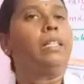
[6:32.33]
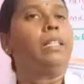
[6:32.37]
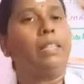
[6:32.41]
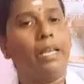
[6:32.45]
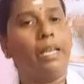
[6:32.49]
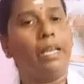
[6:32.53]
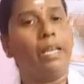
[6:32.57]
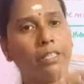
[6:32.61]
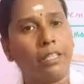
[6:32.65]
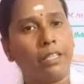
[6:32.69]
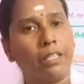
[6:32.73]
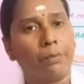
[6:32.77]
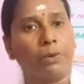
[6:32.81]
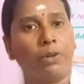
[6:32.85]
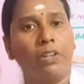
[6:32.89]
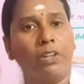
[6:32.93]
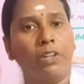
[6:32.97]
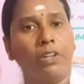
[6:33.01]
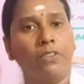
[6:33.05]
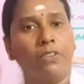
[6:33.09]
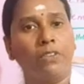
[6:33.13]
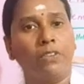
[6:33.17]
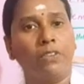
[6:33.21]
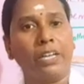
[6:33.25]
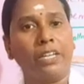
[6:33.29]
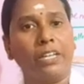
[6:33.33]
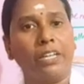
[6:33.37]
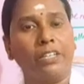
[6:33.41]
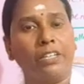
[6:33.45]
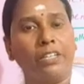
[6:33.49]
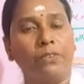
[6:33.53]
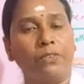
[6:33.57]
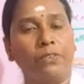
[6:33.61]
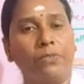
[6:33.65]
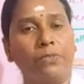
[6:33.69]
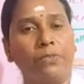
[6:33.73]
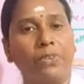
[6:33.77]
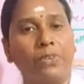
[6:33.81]
Then the
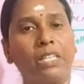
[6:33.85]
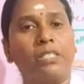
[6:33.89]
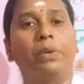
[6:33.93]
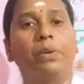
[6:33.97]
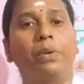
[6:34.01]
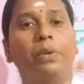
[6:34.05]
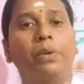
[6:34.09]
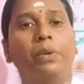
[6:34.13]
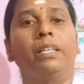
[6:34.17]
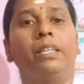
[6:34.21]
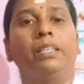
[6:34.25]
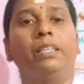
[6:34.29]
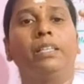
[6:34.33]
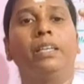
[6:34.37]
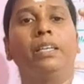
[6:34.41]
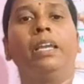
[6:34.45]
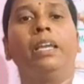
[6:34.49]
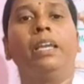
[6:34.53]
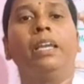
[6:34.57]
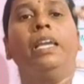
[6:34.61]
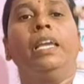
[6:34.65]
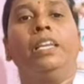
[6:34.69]
proliferative phase, where the